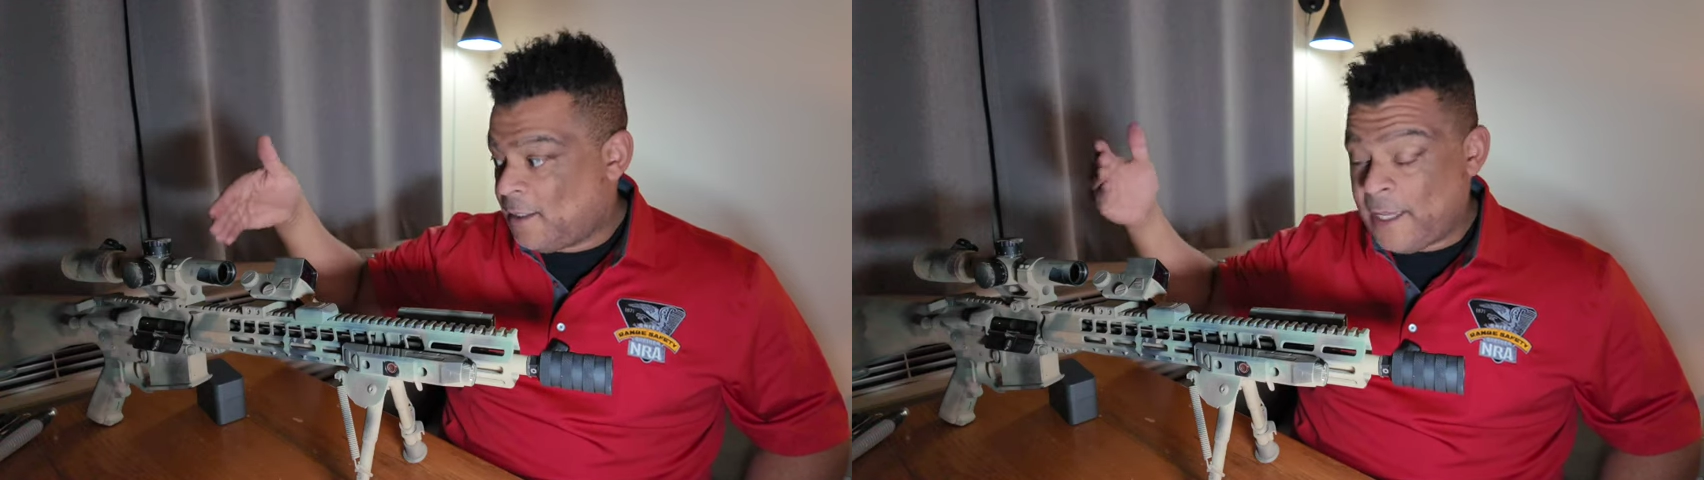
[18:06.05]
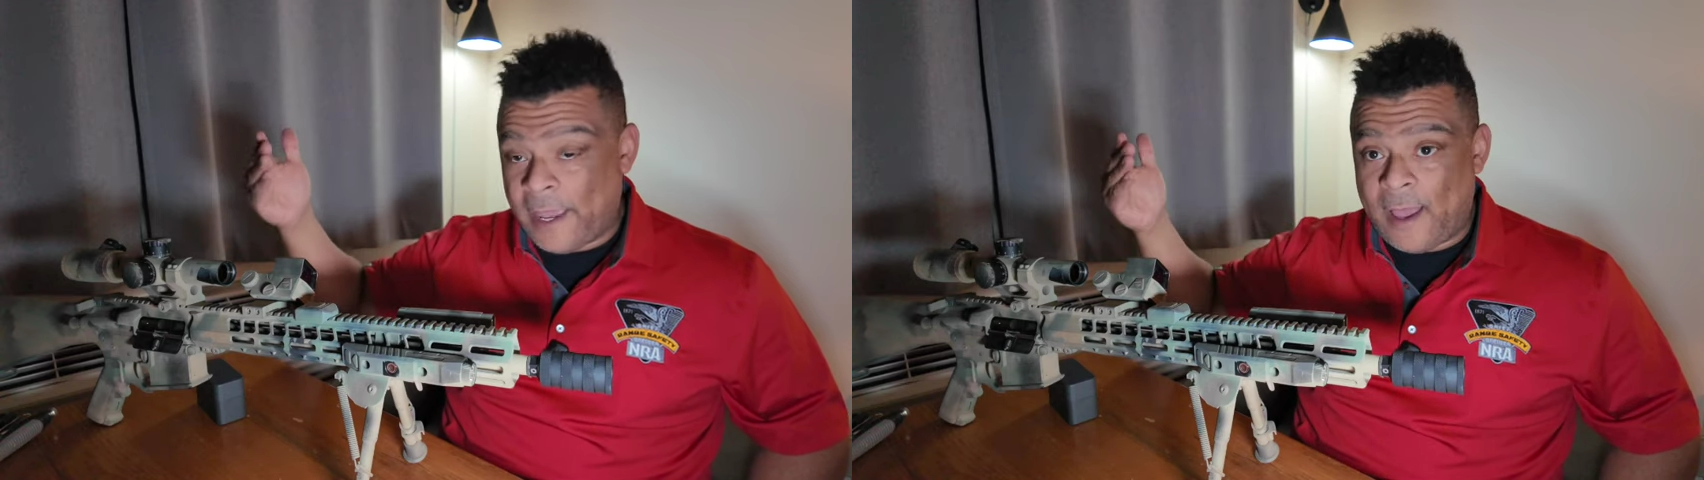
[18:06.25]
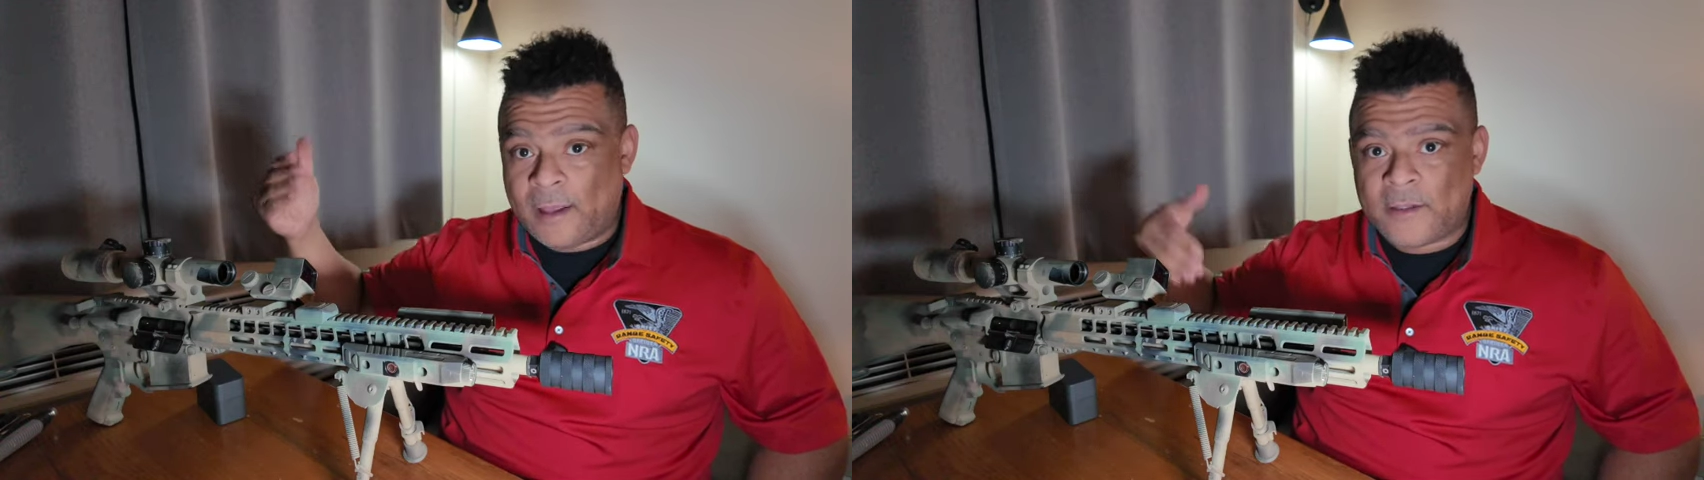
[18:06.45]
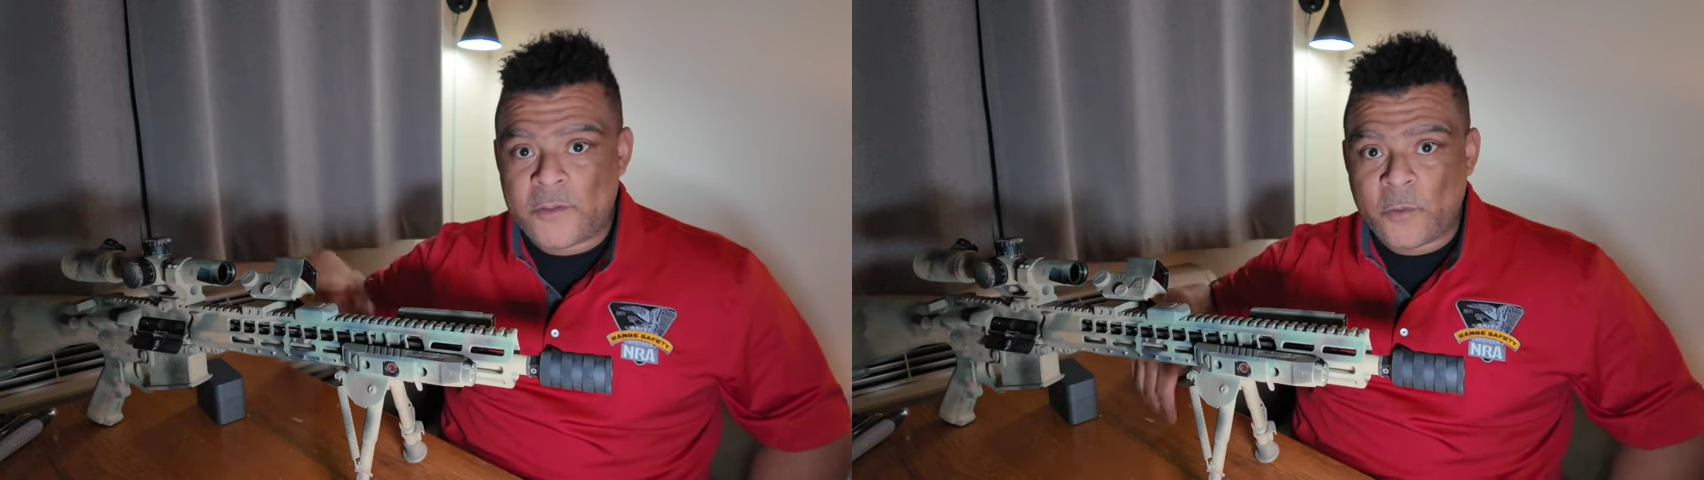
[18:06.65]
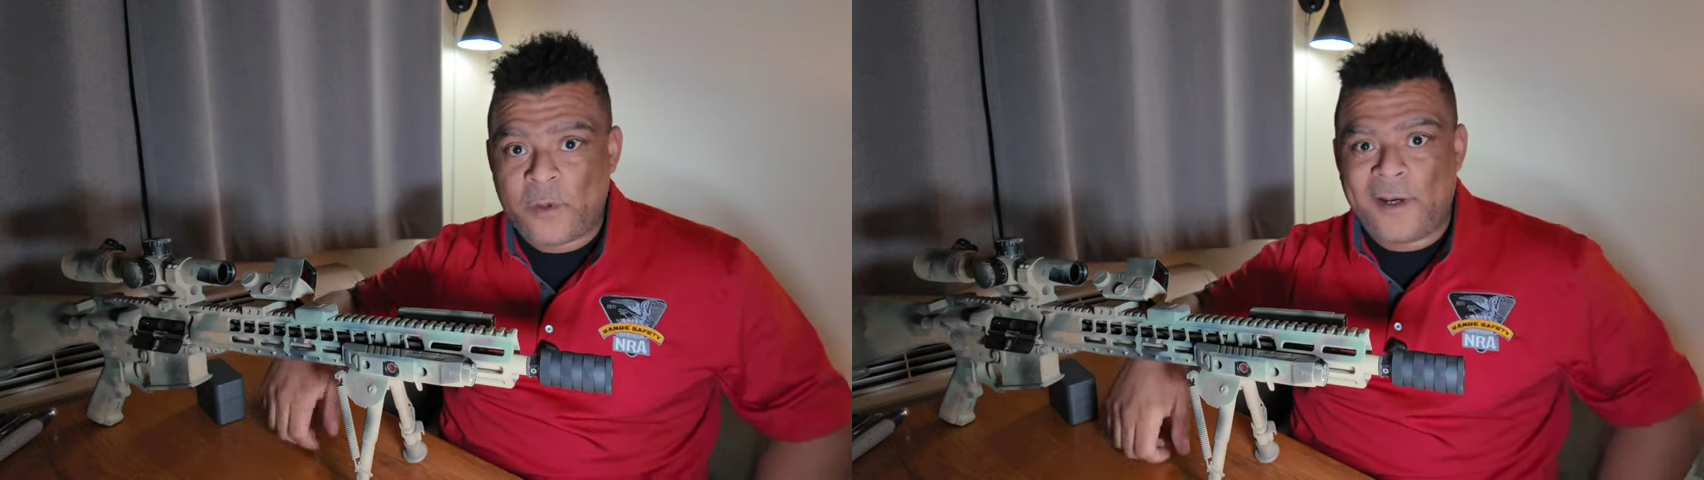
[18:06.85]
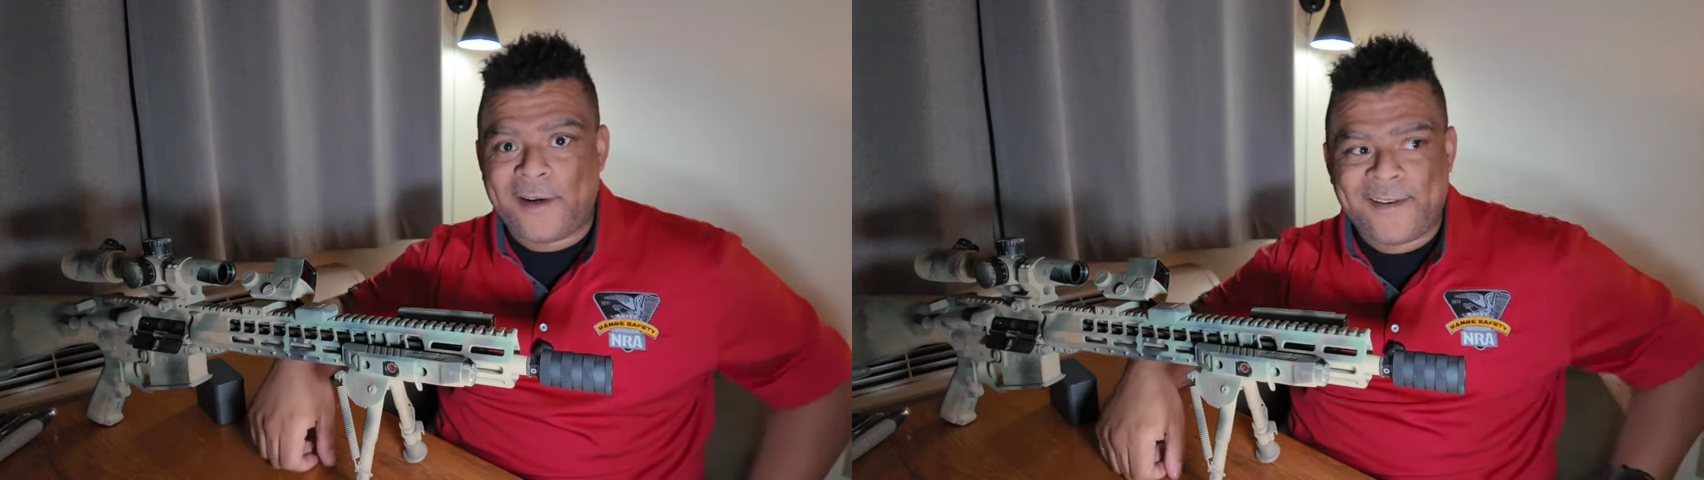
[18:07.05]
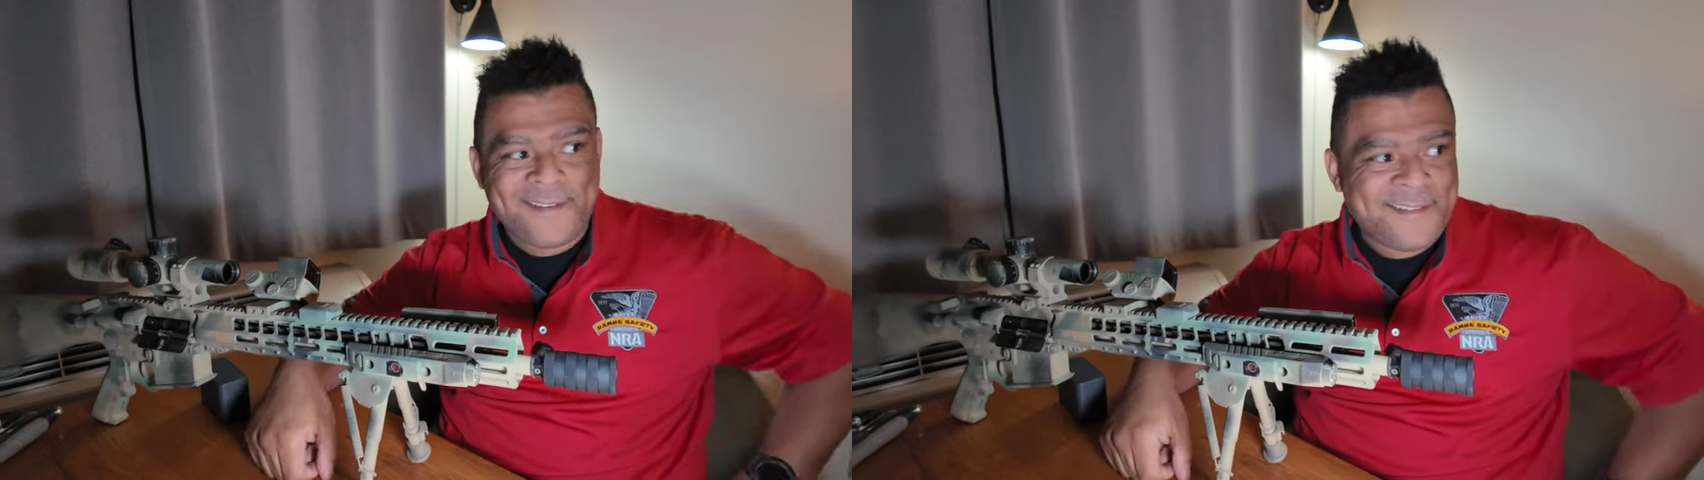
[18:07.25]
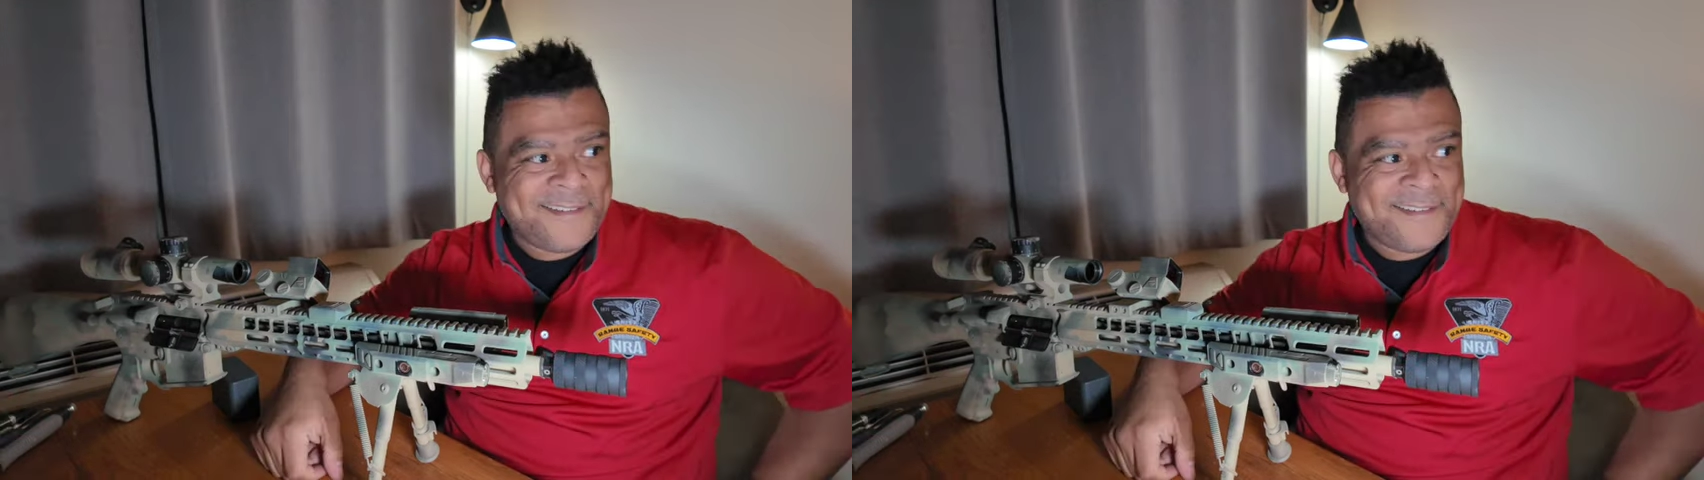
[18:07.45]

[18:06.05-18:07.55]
yeah, so we're